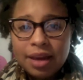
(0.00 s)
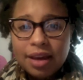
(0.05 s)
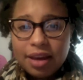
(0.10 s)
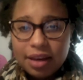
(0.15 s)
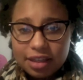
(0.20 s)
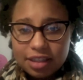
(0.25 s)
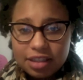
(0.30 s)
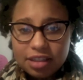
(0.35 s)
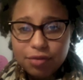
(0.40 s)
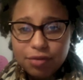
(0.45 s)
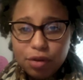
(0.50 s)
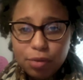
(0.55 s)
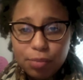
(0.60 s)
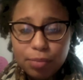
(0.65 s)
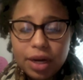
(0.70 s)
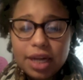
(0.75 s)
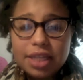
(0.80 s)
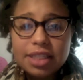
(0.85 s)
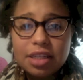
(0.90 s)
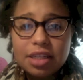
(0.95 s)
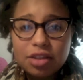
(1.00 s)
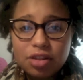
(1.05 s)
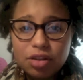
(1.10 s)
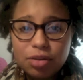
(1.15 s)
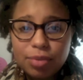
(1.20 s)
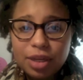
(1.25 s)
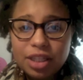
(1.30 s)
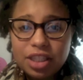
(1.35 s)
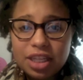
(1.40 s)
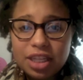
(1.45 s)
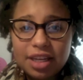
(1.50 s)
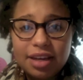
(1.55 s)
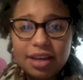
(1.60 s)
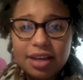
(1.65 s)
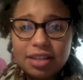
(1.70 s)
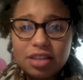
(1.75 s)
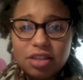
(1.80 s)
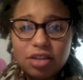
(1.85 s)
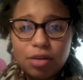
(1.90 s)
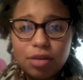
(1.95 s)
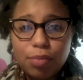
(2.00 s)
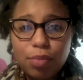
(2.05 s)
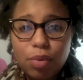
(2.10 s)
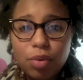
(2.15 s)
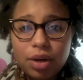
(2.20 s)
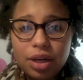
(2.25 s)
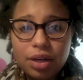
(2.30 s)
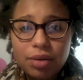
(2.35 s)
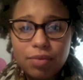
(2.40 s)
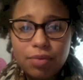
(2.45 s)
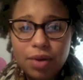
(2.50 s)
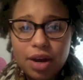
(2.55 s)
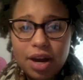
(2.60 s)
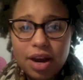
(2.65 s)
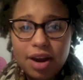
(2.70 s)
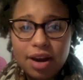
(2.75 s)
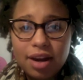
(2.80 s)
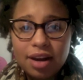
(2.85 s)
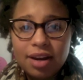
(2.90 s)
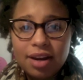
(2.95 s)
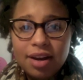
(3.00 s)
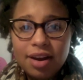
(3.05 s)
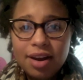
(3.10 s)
Because if you press it too much, it can get to the point where